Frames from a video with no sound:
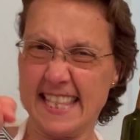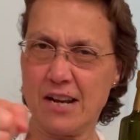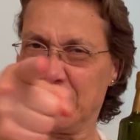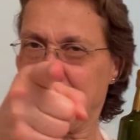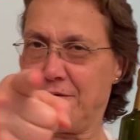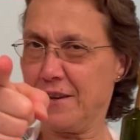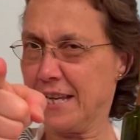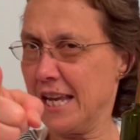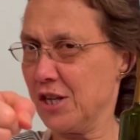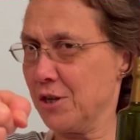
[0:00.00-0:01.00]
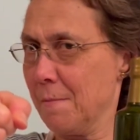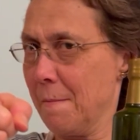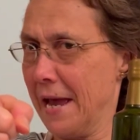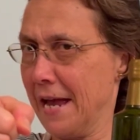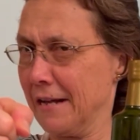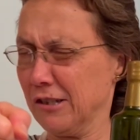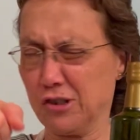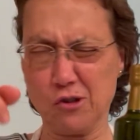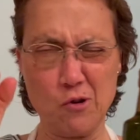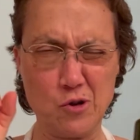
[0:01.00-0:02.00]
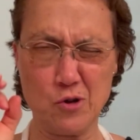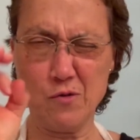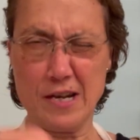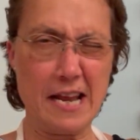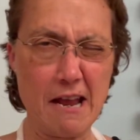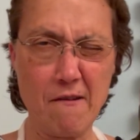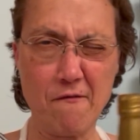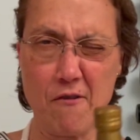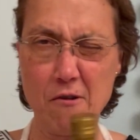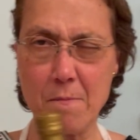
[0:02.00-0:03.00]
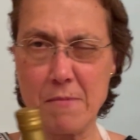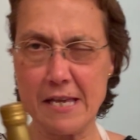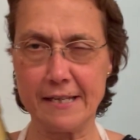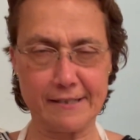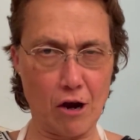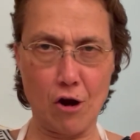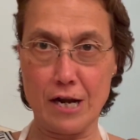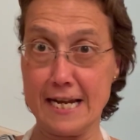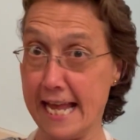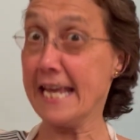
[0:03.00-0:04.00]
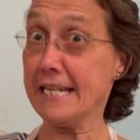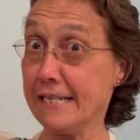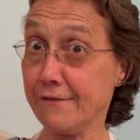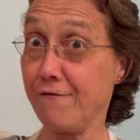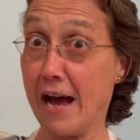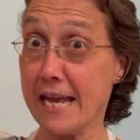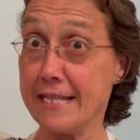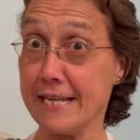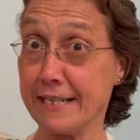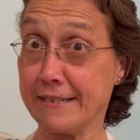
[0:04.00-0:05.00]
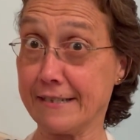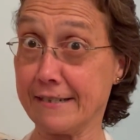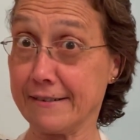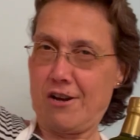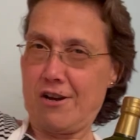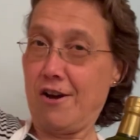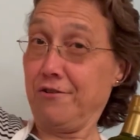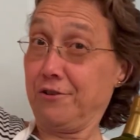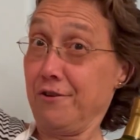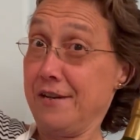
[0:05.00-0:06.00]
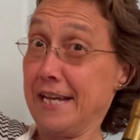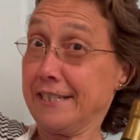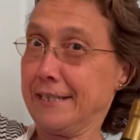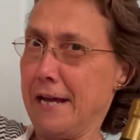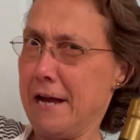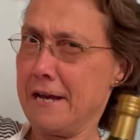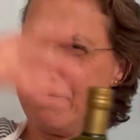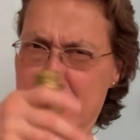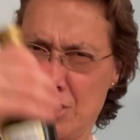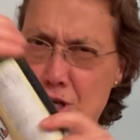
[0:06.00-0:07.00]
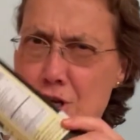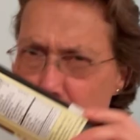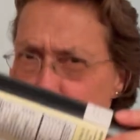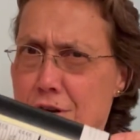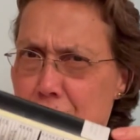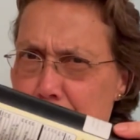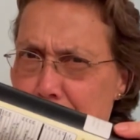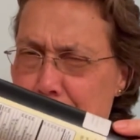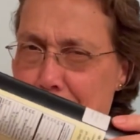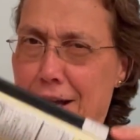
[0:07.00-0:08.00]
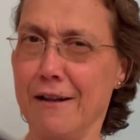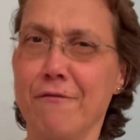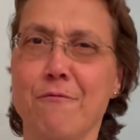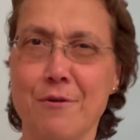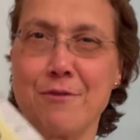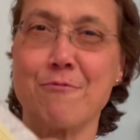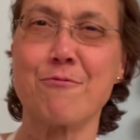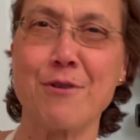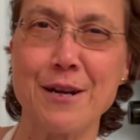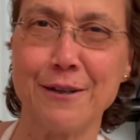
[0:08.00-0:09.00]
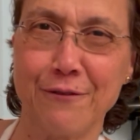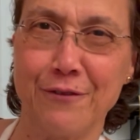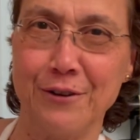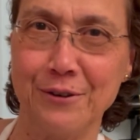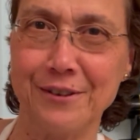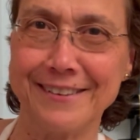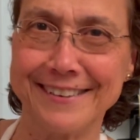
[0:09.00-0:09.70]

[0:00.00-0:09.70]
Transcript: the notification bell so you never miss our latest findings. Until next time, nourish yourself with real food.